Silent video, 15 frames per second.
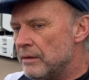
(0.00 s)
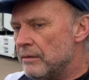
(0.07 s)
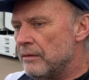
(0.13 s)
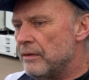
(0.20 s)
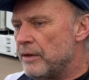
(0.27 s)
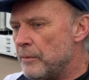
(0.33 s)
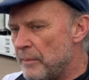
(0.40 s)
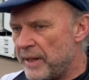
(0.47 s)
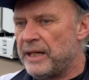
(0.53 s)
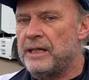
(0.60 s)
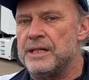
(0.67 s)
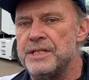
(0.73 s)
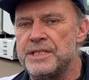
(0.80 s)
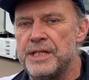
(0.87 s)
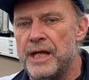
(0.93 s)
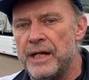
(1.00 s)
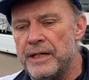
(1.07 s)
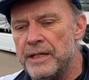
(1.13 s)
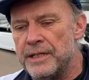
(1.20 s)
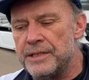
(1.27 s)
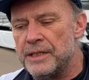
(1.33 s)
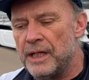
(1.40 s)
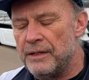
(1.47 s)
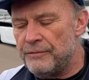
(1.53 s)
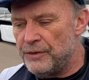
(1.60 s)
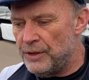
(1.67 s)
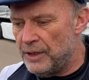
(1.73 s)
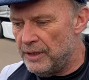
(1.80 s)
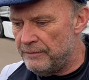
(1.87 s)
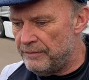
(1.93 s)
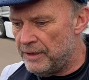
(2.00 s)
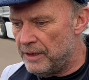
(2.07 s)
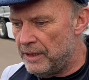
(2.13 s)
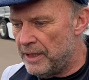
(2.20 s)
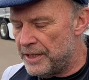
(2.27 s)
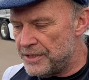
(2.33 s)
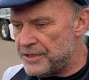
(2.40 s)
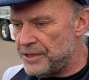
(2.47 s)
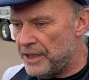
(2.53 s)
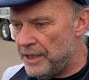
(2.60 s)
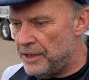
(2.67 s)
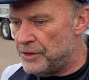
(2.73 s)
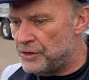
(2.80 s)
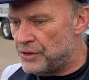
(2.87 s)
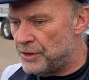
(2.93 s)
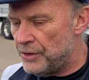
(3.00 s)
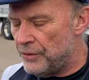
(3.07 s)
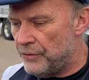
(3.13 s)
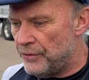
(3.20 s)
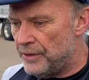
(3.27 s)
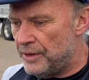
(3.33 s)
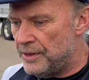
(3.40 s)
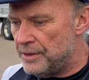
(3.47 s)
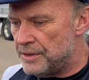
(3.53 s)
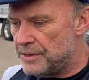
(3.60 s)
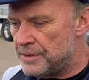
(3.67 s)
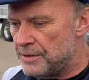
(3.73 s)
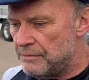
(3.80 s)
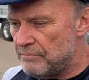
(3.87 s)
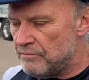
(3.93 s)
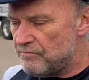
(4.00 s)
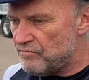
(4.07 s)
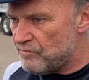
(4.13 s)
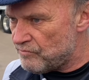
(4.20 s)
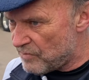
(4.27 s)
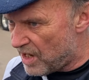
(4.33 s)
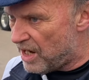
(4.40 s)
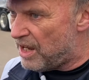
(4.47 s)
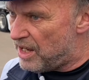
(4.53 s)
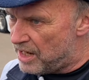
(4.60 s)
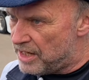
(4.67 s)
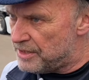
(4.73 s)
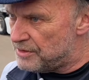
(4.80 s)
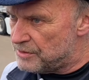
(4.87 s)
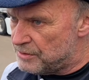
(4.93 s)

The big concern is if you have a stage that is a hard,